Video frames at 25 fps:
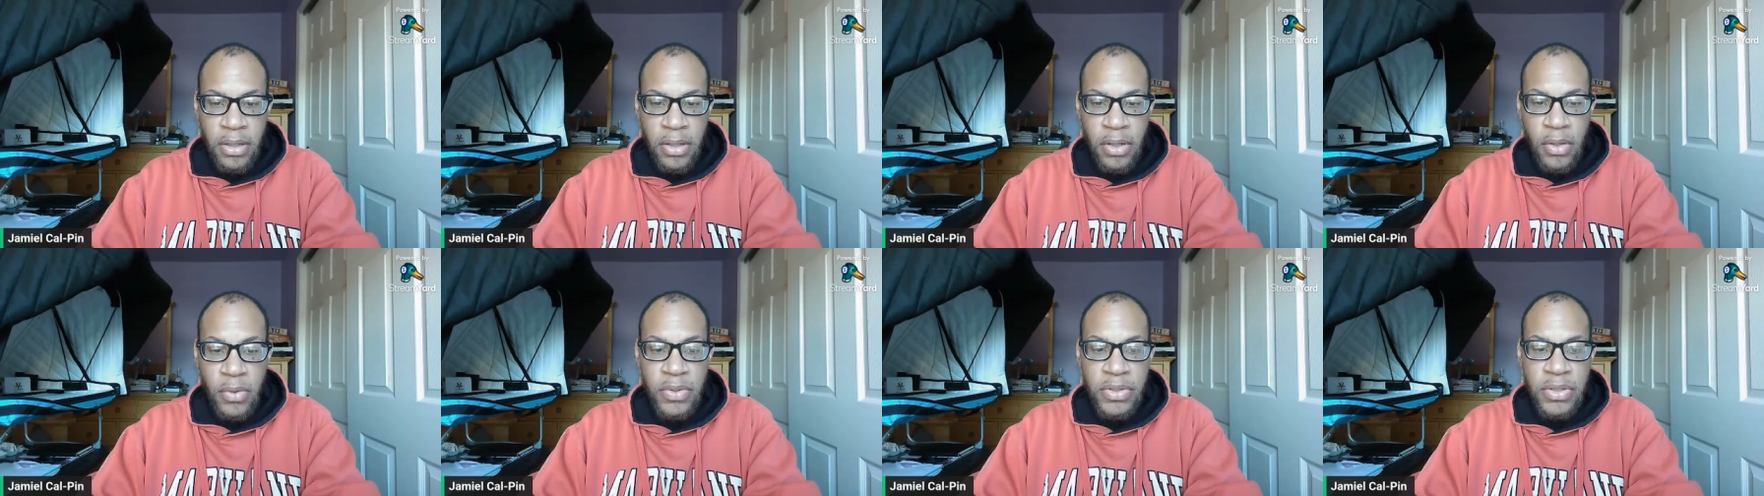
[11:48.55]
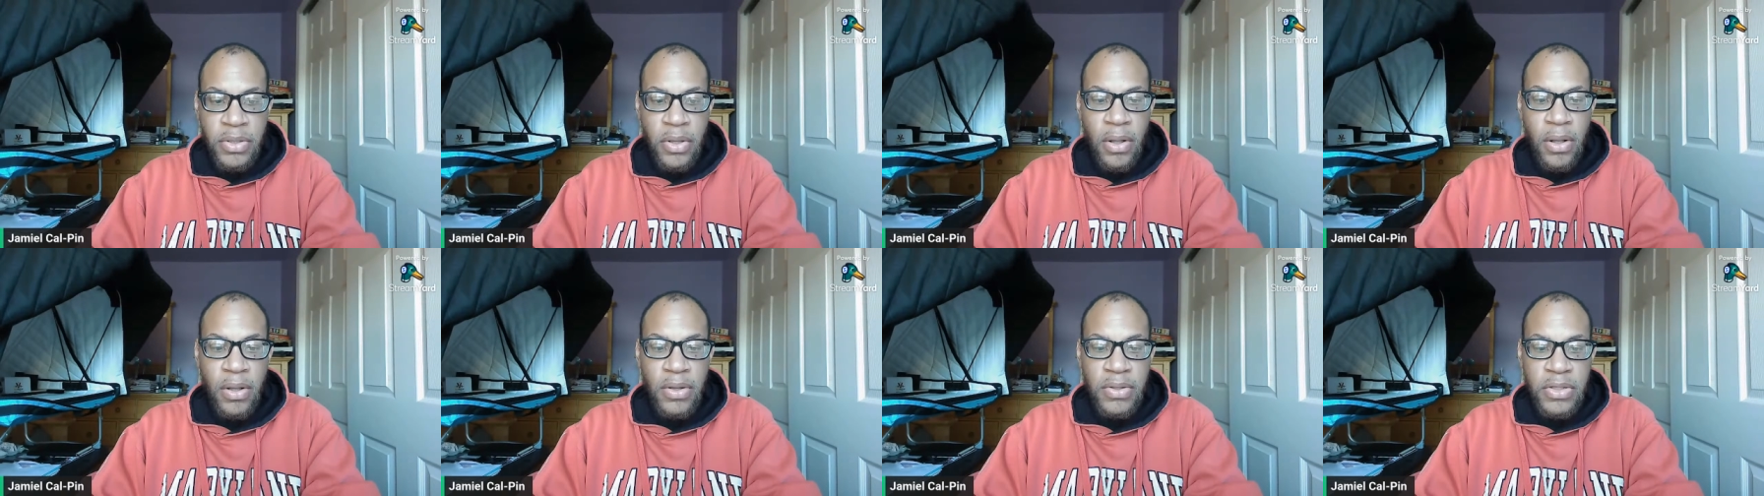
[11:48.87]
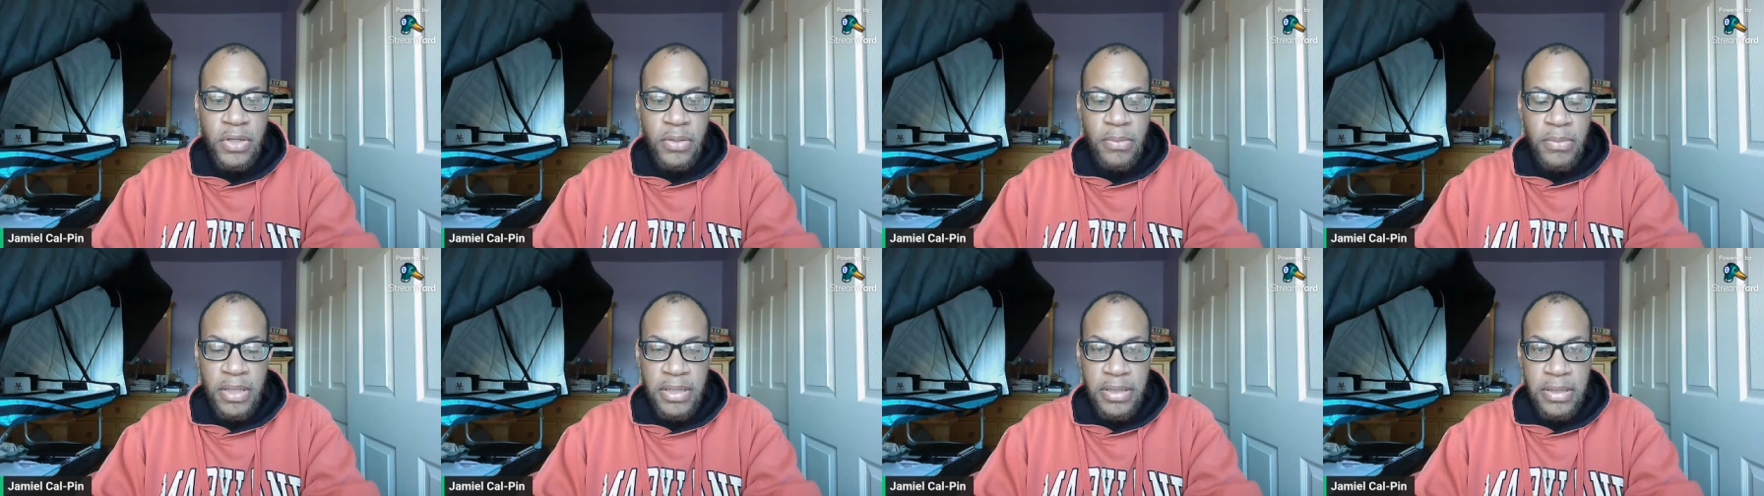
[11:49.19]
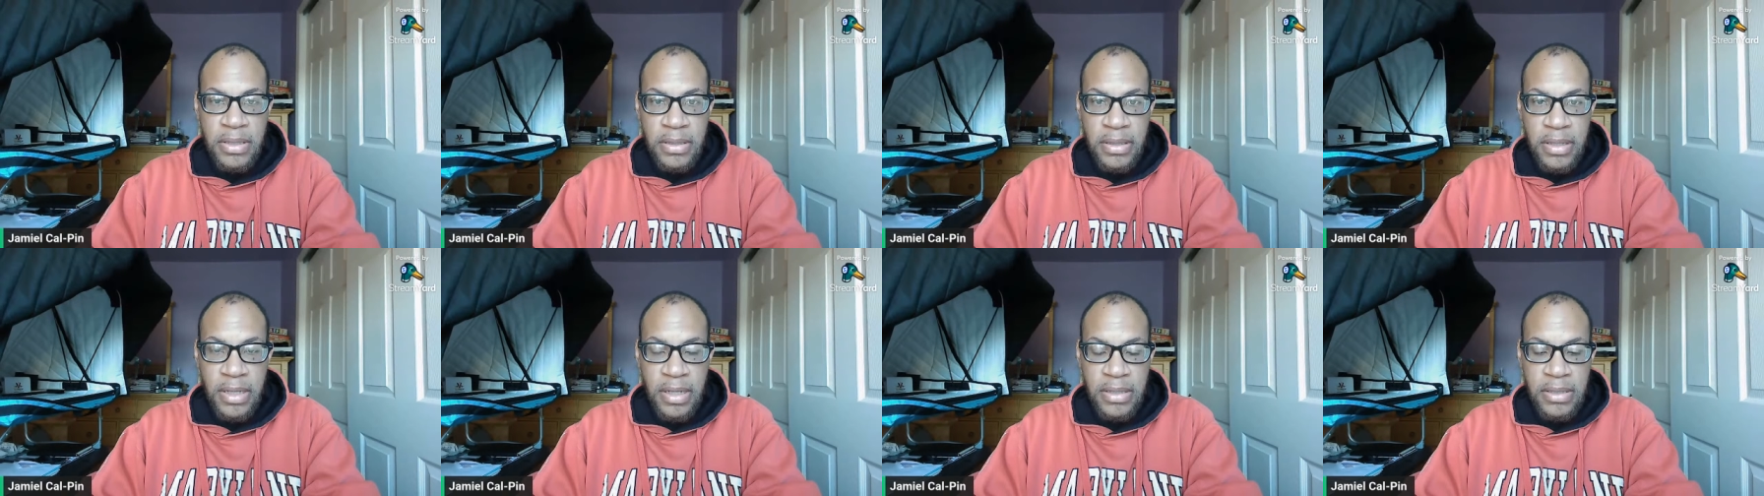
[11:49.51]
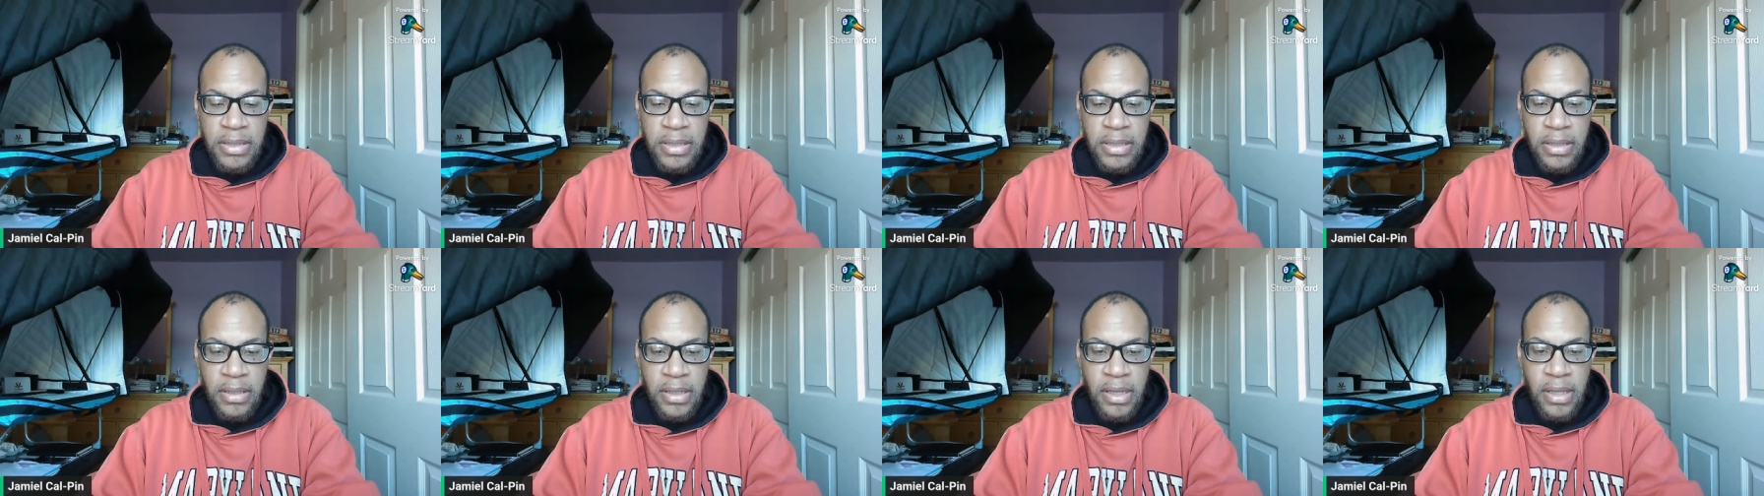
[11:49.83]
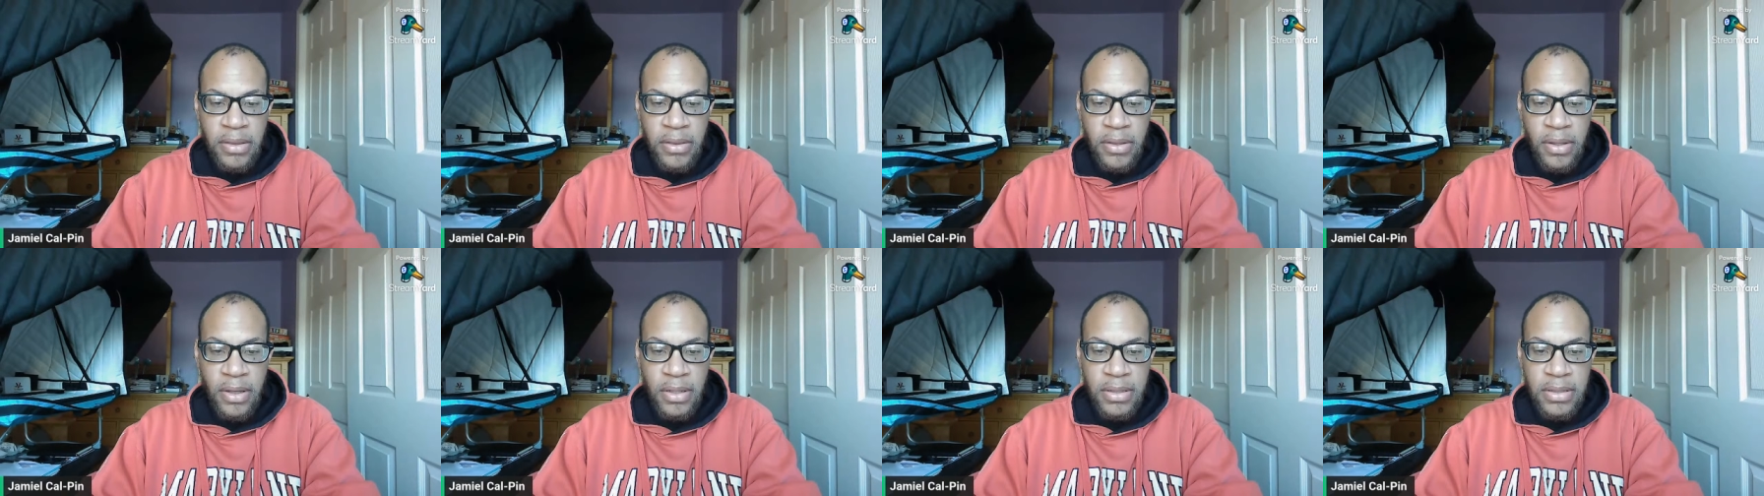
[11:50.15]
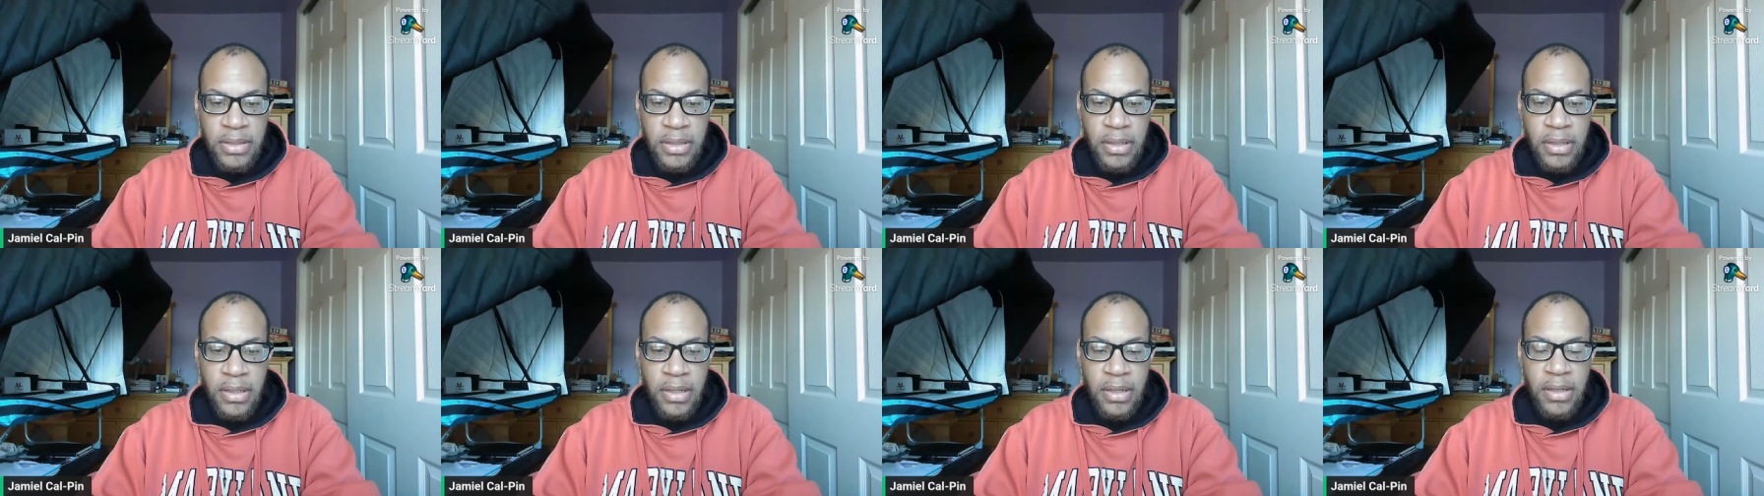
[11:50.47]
who was also missing Daisy, and thought,